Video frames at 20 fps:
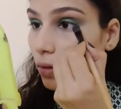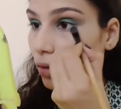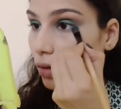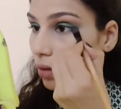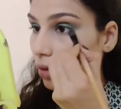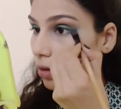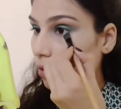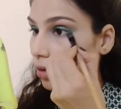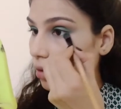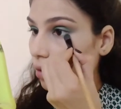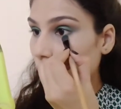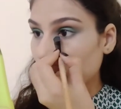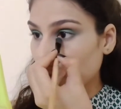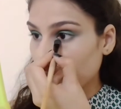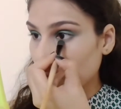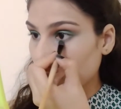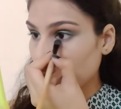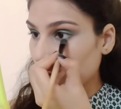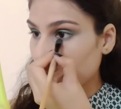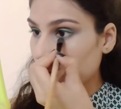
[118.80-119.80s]
the same
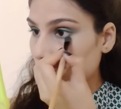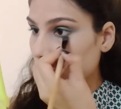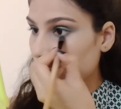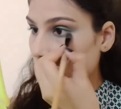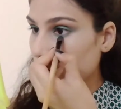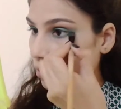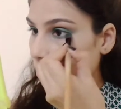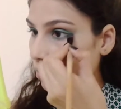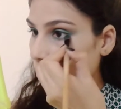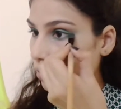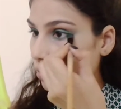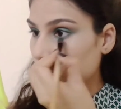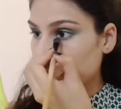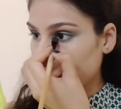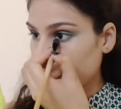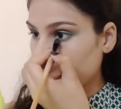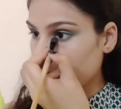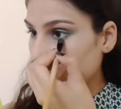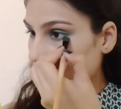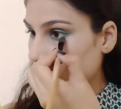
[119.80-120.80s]
green color from
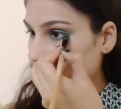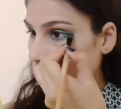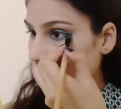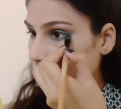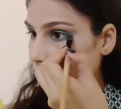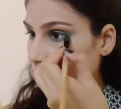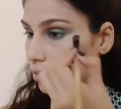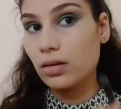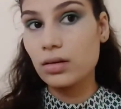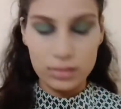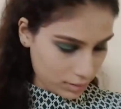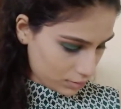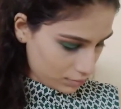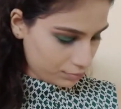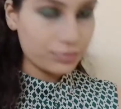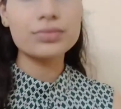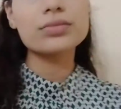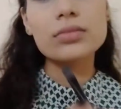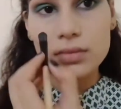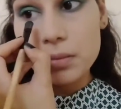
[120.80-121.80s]
Hilary Rhoda
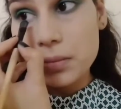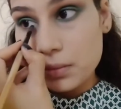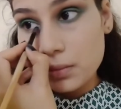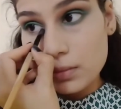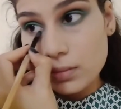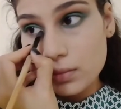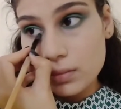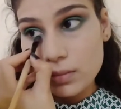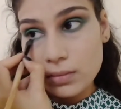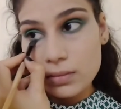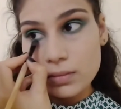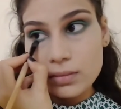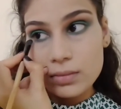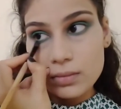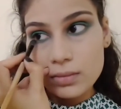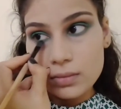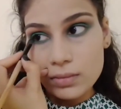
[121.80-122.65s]
palette and